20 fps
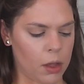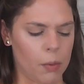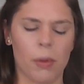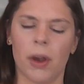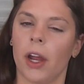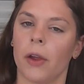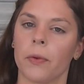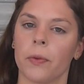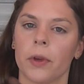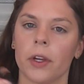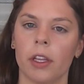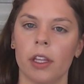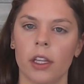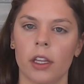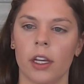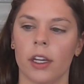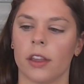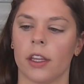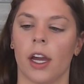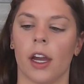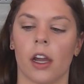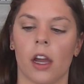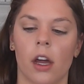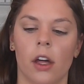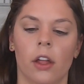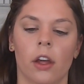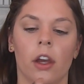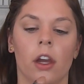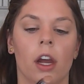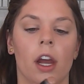But I really like that
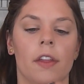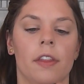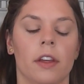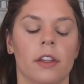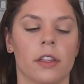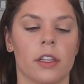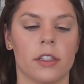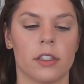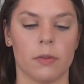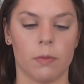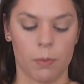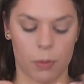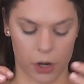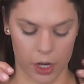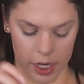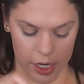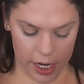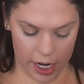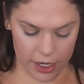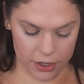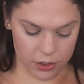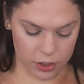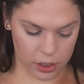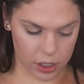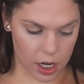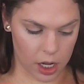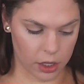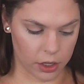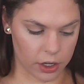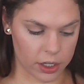color. I think that's a pretty natural
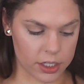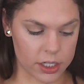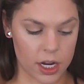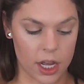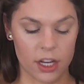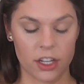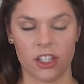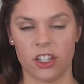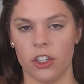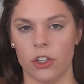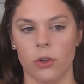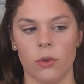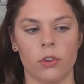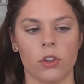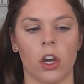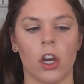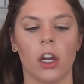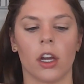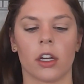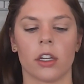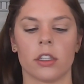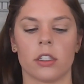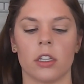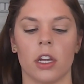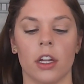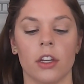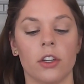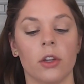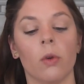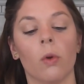color. It's not too dark, it's
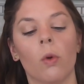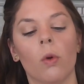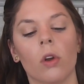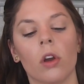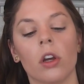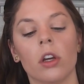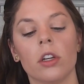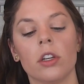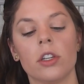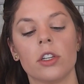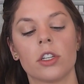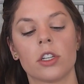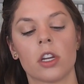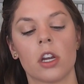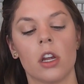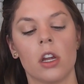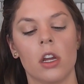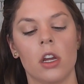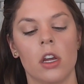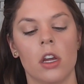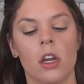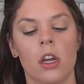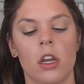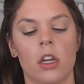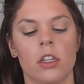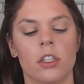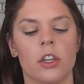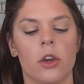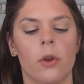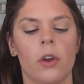not too orange.
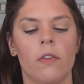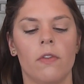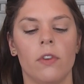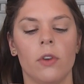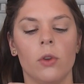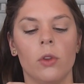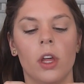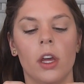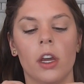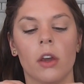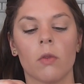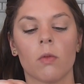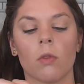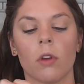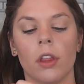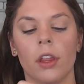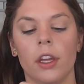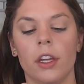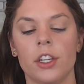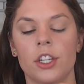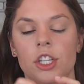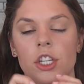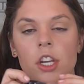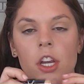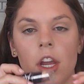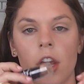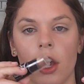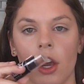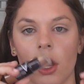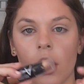So if you like a really
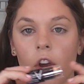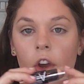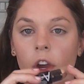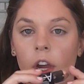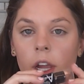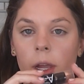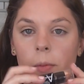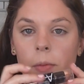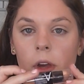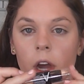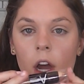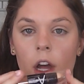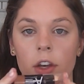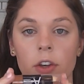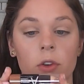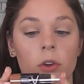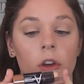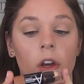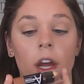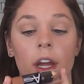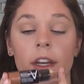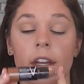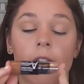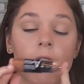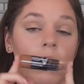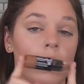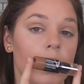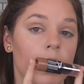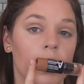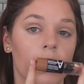sheer cream contour, I
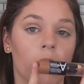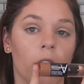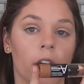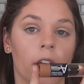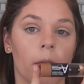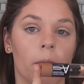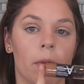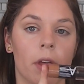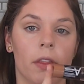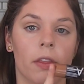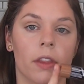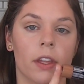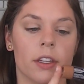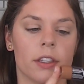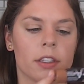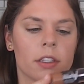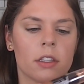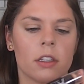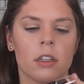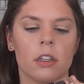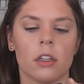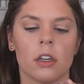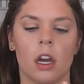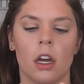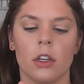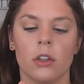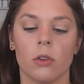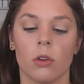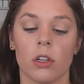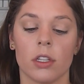definitely recommend this
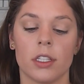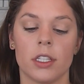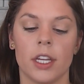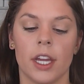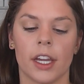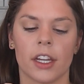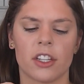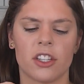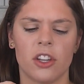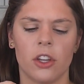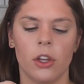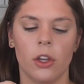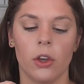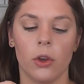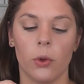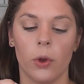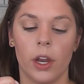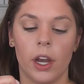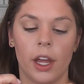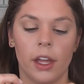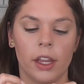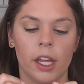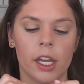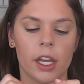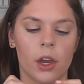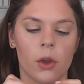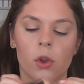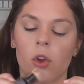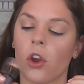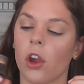contour stick to you, and I
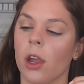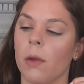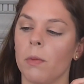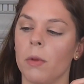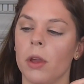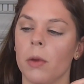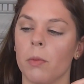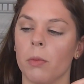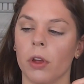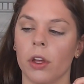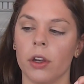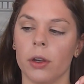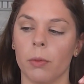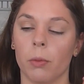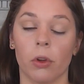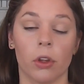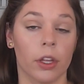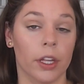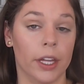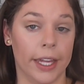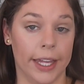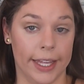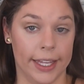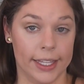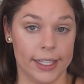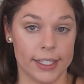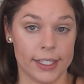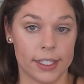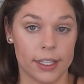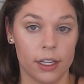like how creamy and blendable it
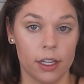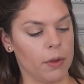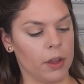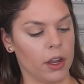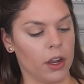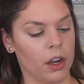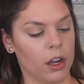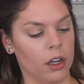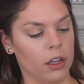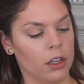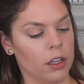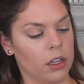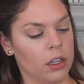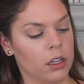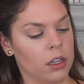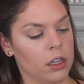is. From here, I'll